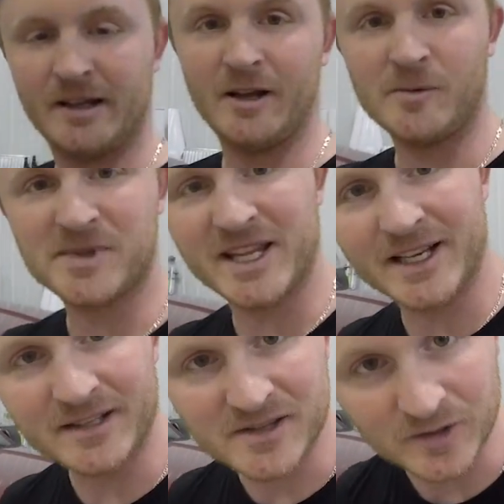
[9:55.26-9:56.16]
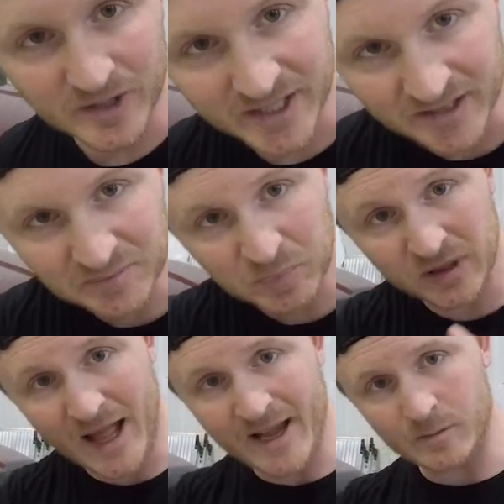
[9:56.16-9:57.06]
Helps get it so that it's
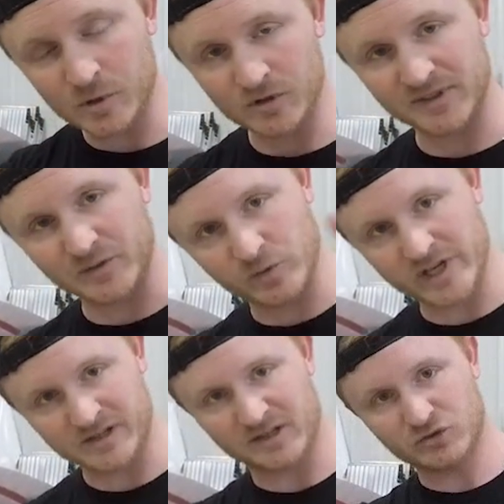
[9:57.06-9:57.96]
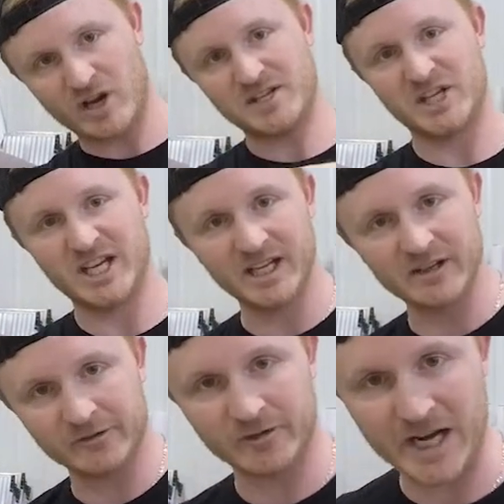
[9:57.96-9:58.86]
pliable, so we can stretch it in
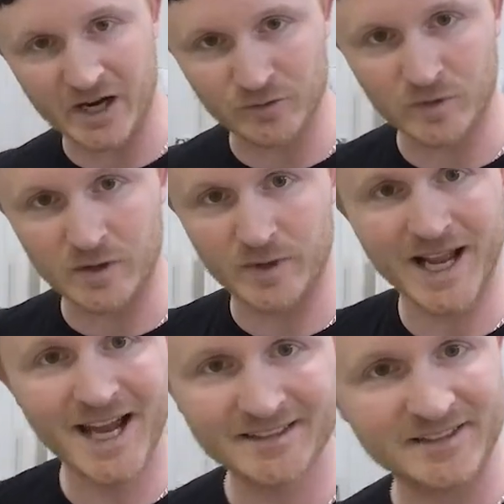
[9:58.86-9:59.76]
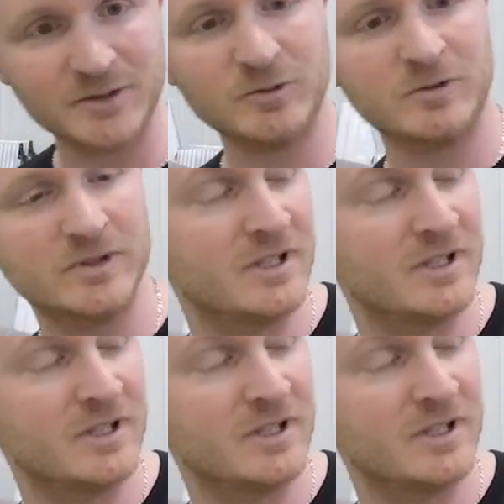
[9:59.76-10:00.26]
and around where we got to.